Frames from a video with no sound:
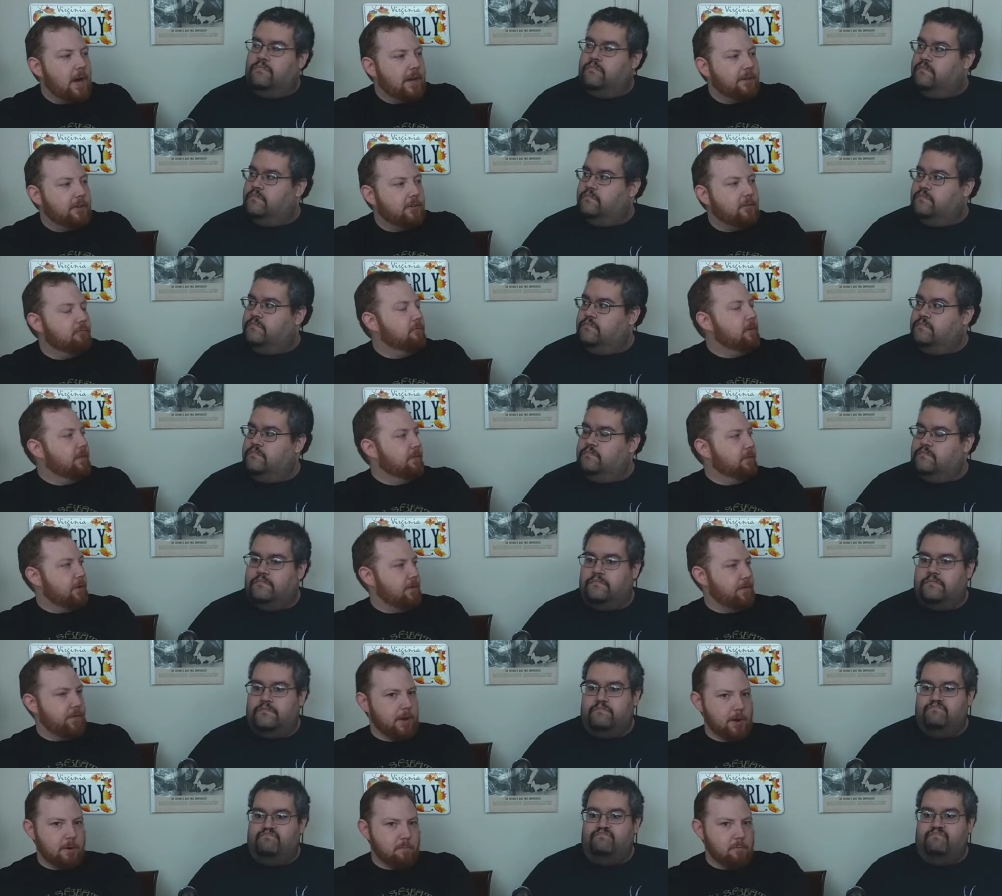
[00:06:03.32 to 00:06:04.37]
Speaker 1: know how to deliver
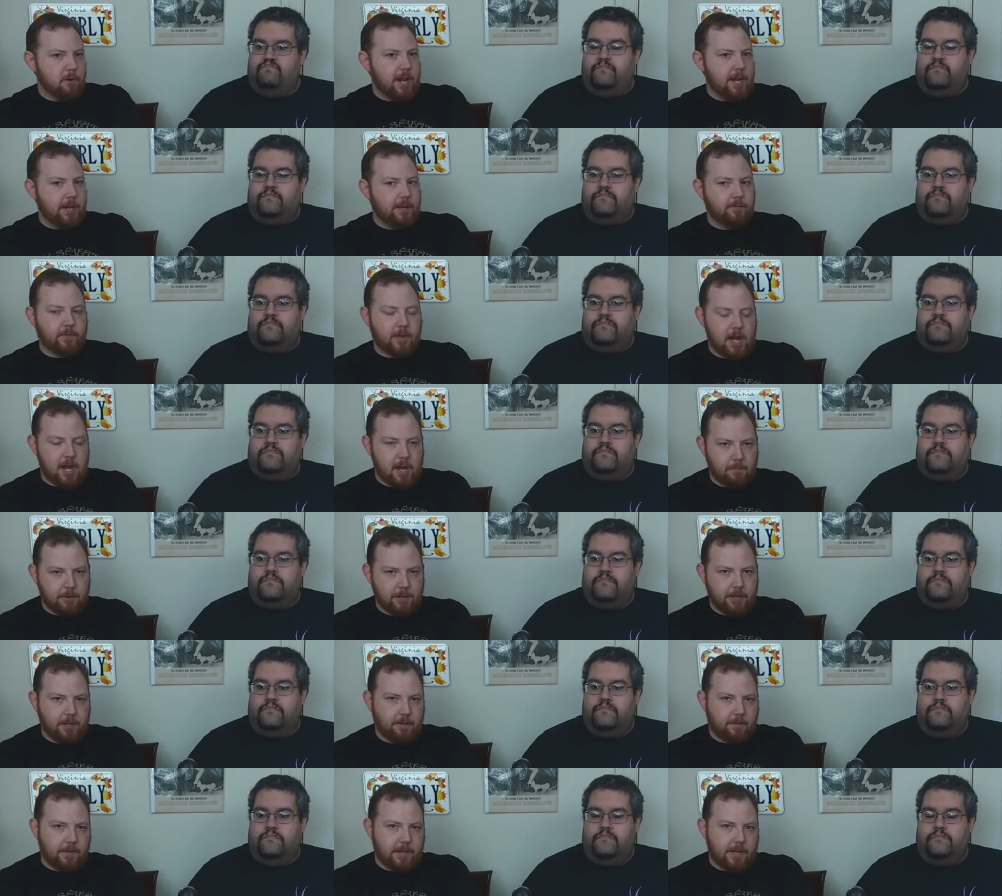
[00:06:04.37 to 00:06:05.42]
their brand of
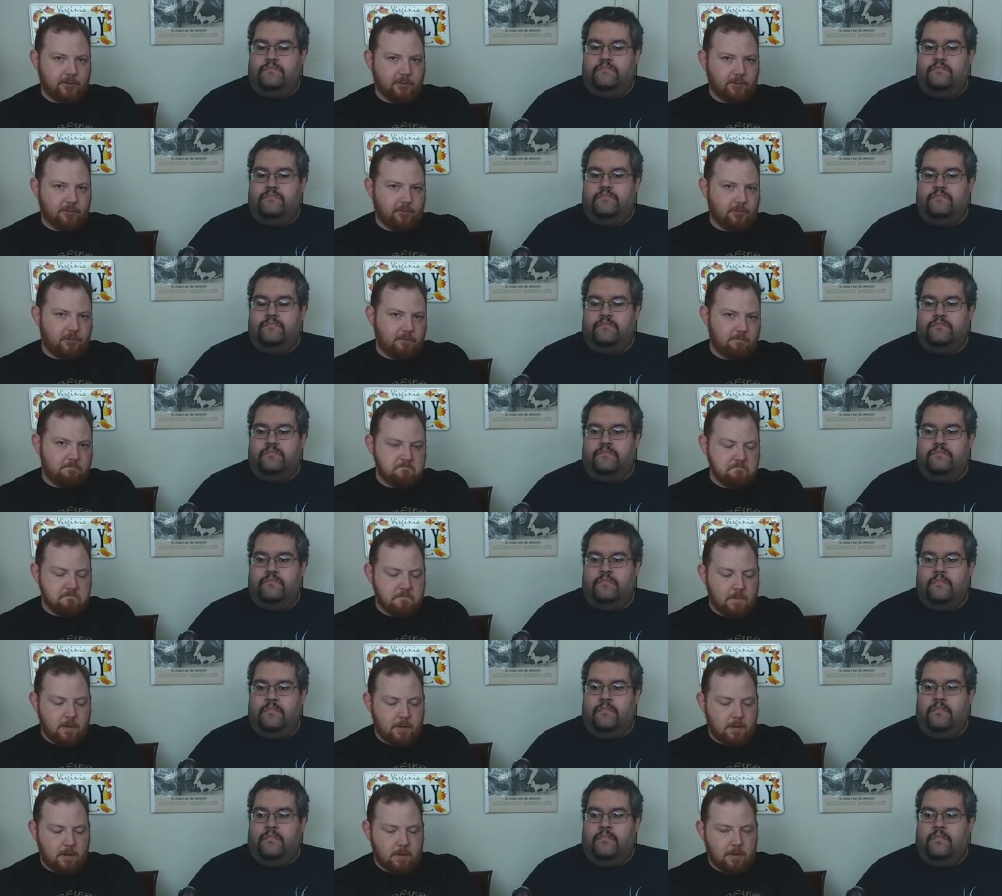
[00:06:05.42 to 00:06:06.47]
comedy. They just
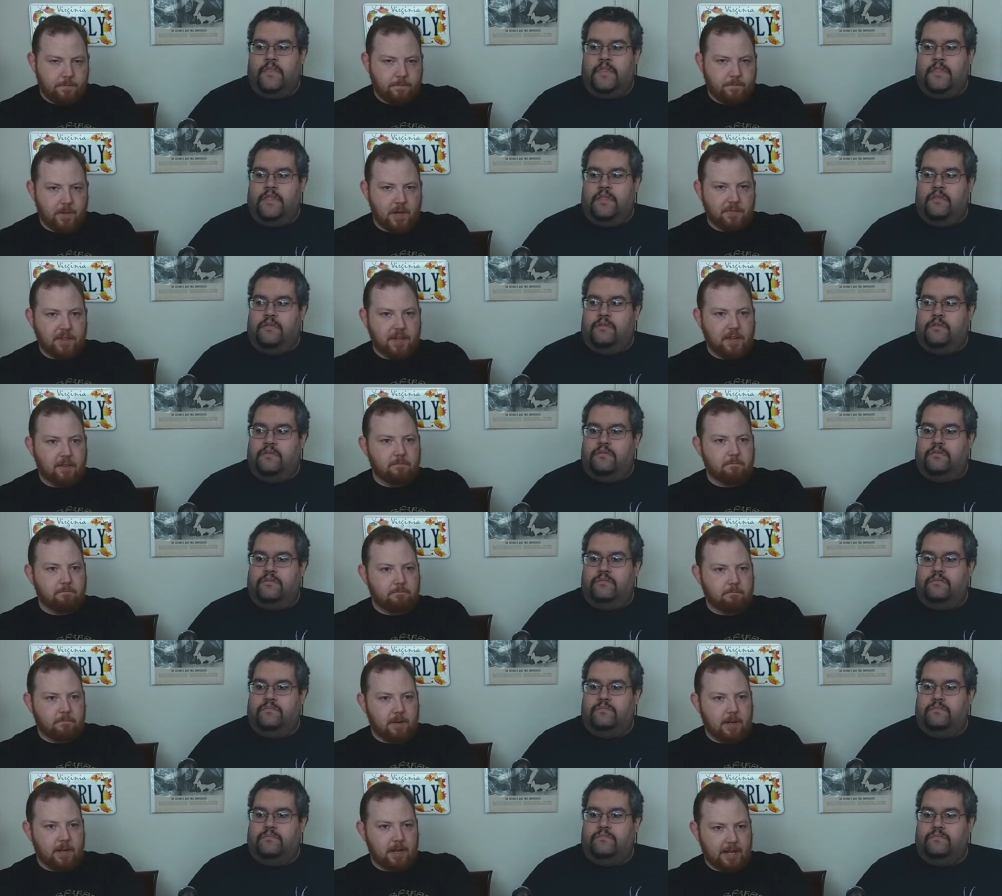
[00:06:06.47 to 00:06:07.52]
nothing
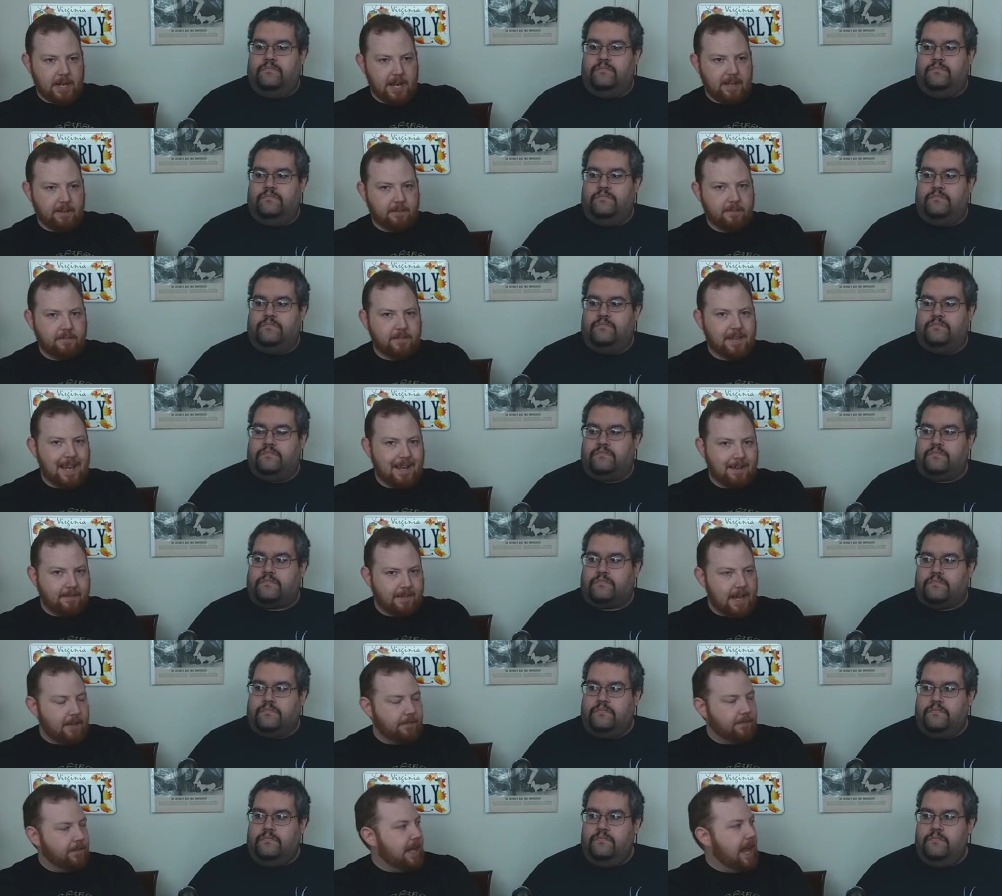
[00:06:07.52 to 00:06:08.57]
again stands
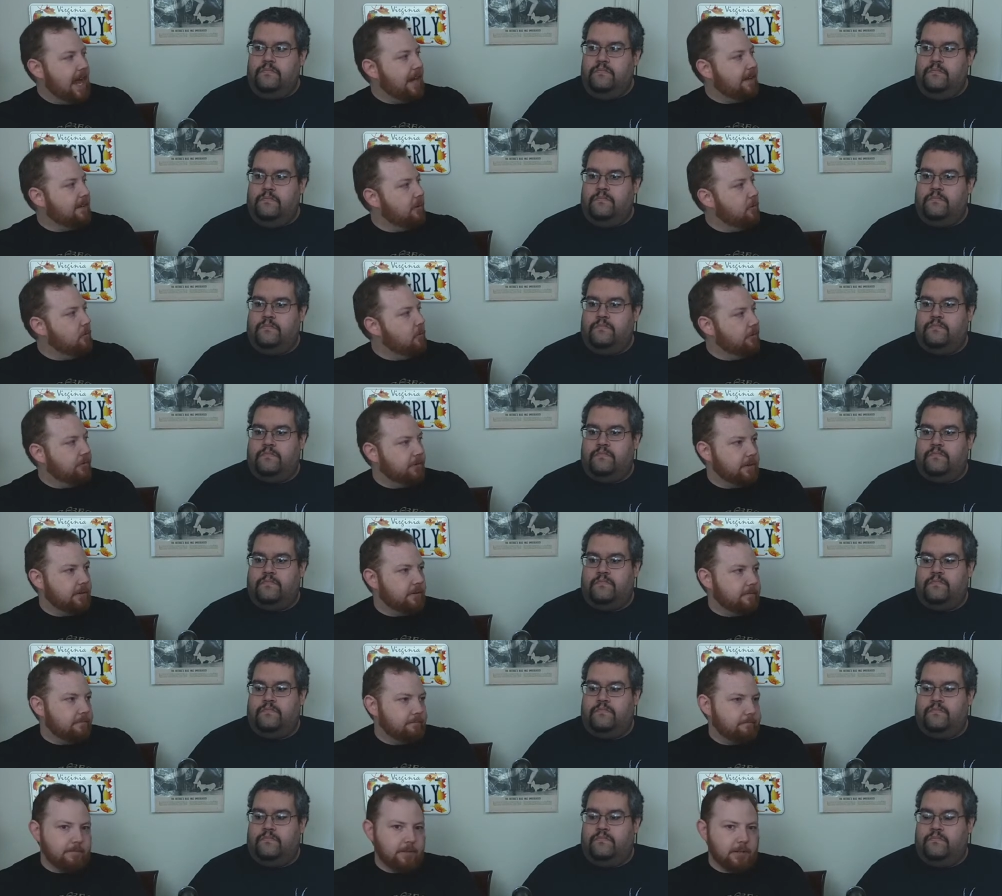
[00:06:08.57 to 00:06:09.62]
out. The acting
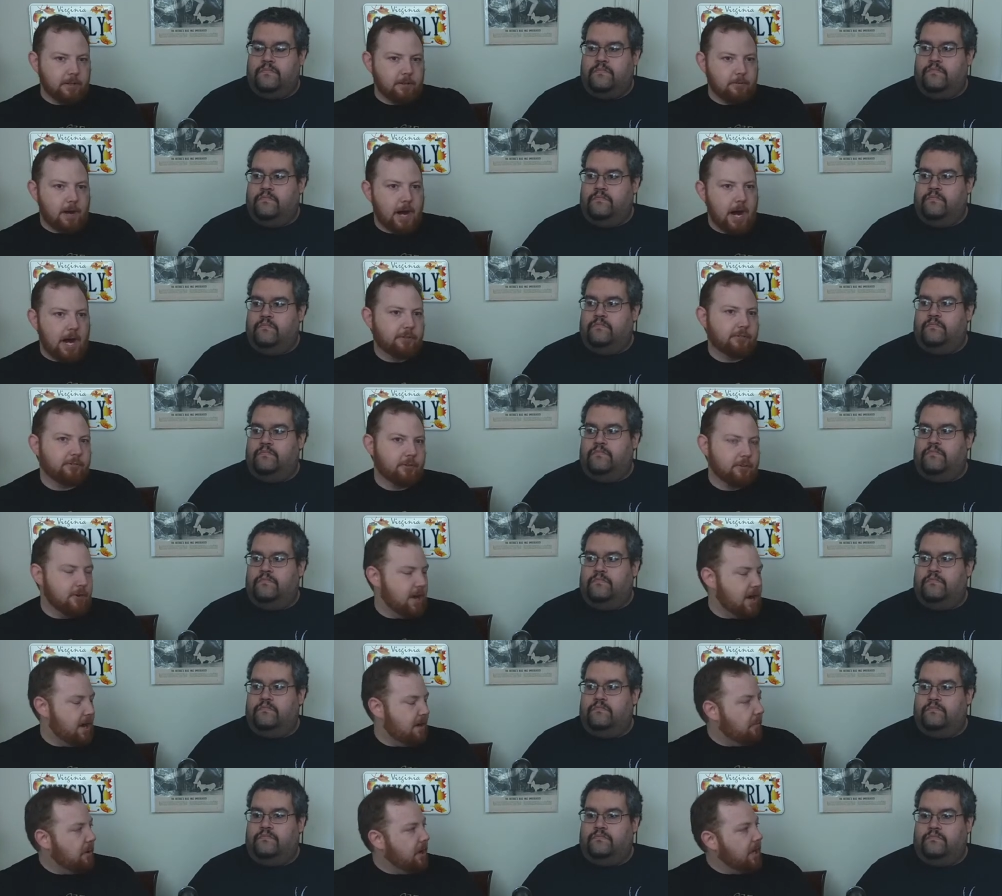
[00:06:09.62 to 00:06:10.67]
wasn't, you know, Oscar
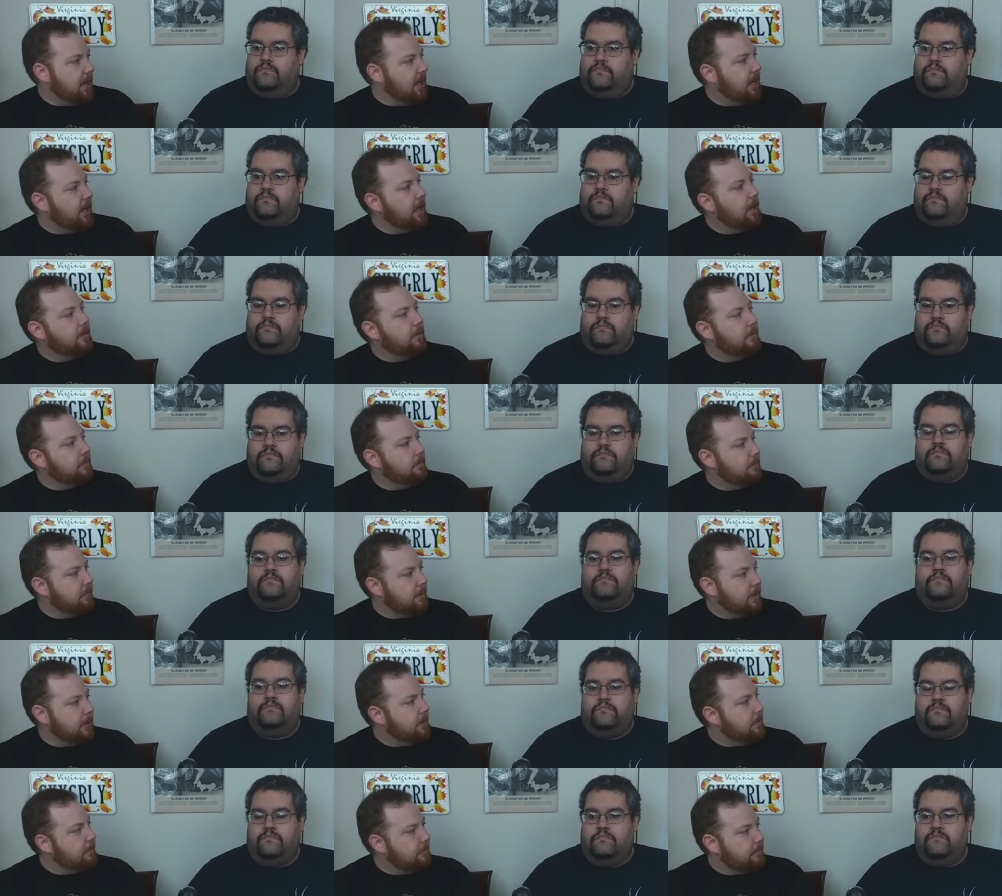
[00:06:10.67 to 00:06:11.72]
nominee. The
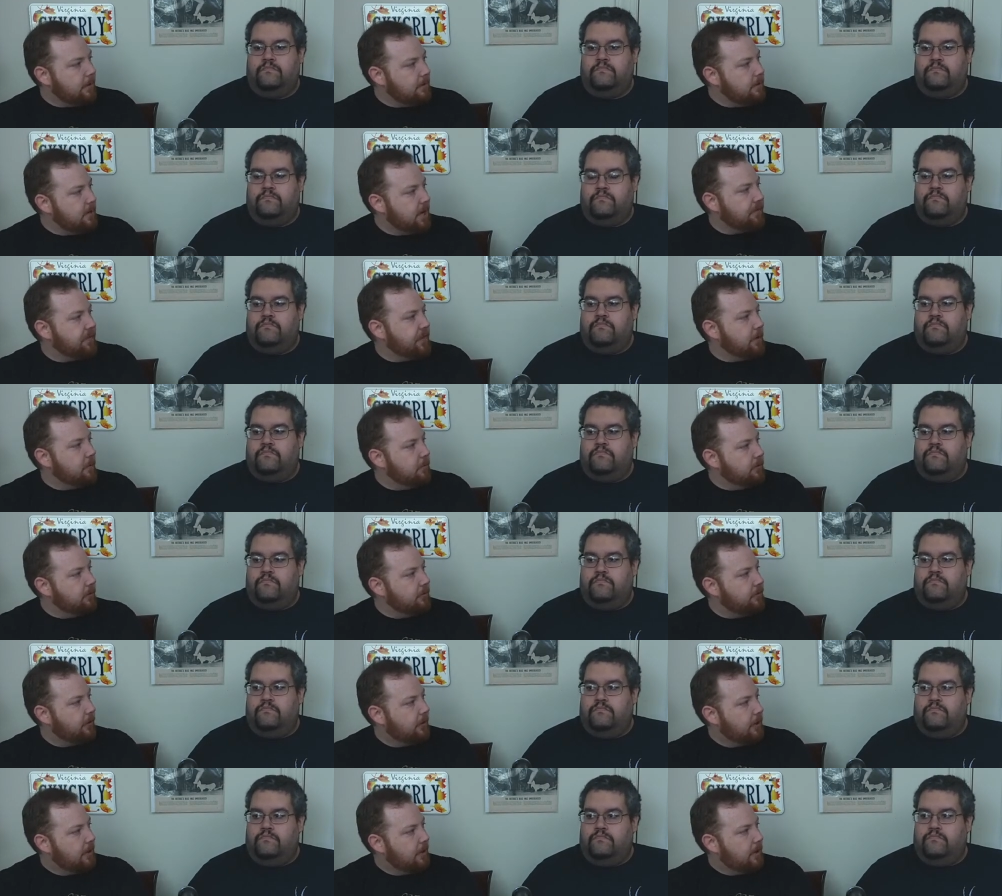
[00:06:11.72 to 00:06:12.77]
you know nothing
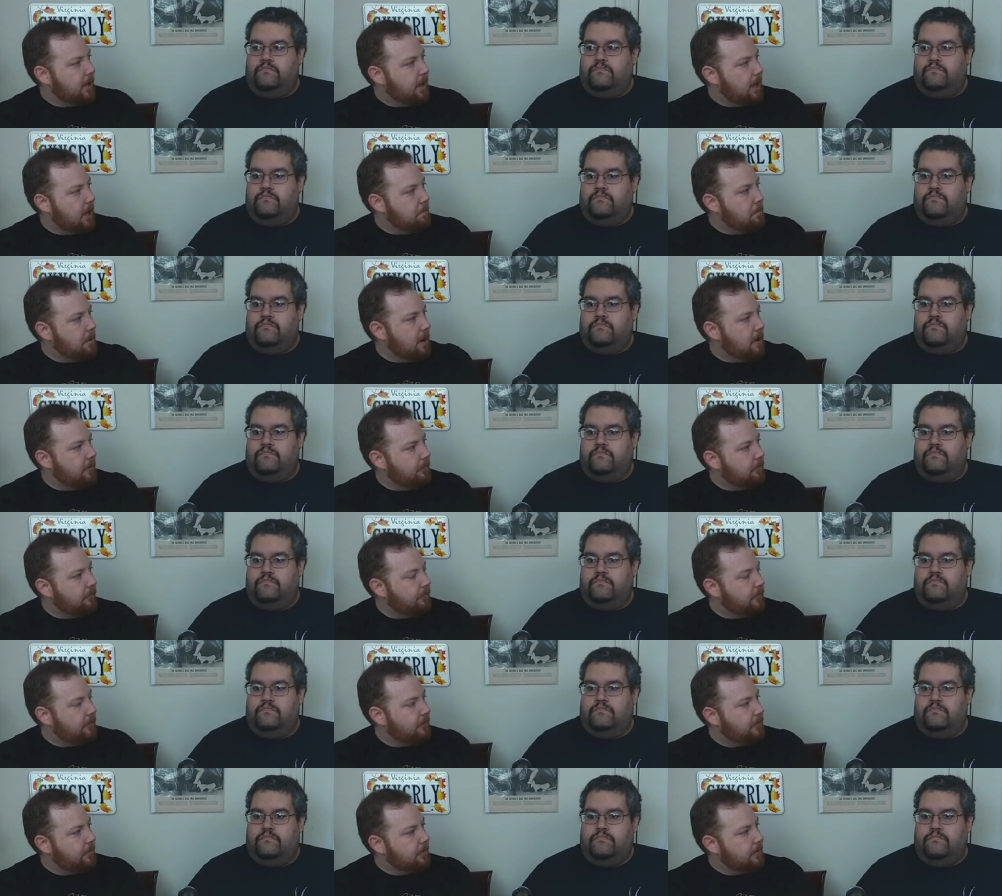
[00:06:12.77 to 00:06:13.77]
was above.